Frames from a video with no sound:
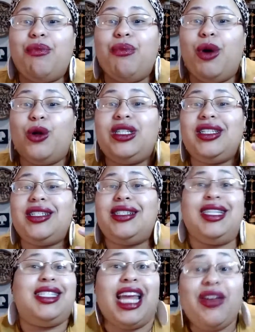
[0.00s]
most
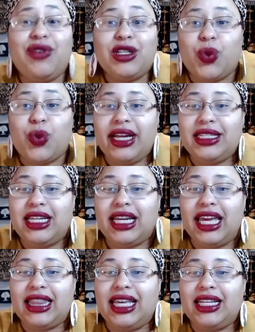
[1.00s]
the safest way to
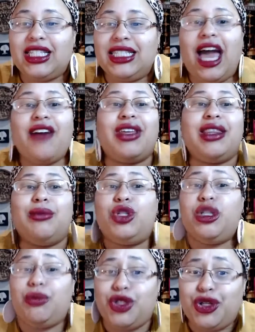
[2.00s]
get things is having them
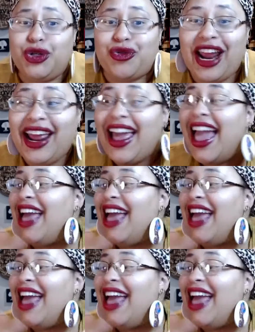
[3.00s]
shipped to you right